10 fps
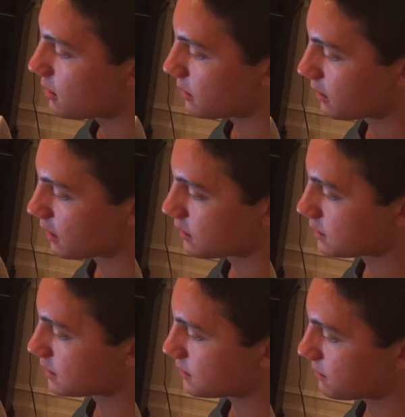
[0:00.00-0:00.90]

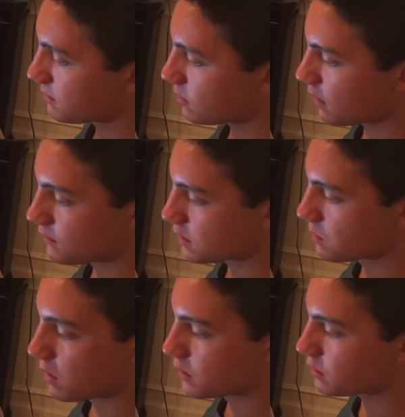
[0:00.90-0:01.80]
because if just
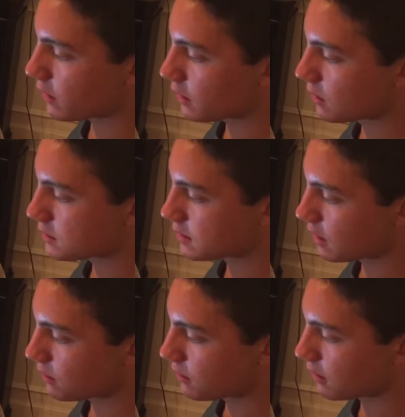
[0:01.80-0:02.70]
one trade goes
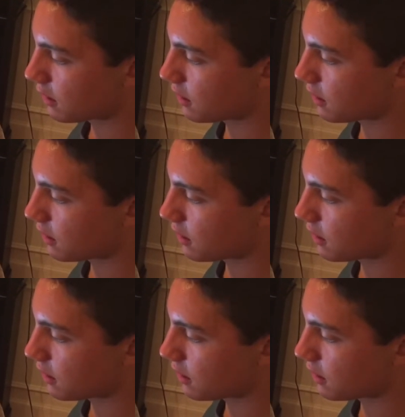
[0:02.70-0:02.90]
south,